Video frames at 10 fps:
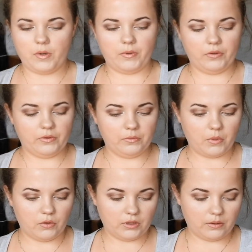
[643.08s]
my boyfriend
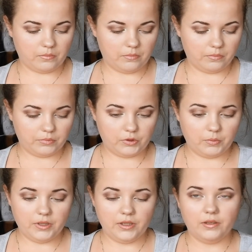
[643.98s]
bought them to
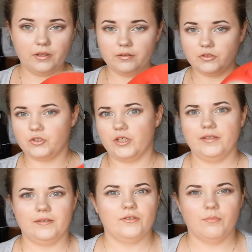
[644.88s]
me in
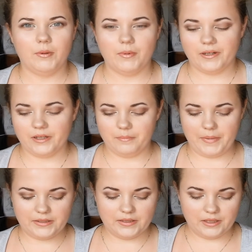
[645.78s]
just supermarket,
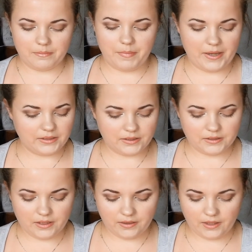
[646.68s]
basically
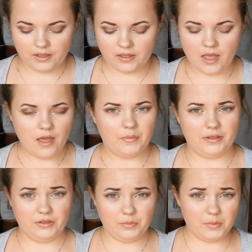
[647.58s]
basics the thing. But
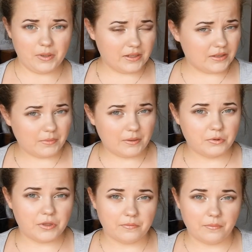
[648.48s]
in supermarket sometimes
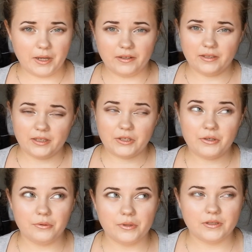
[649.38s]
you can find the
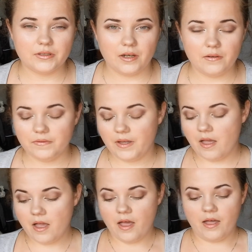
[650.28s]
cutest stuff.
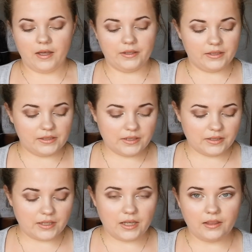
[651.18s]
And these
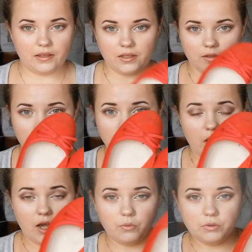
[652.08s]
are that thing which
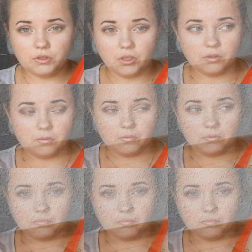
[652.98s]
I will not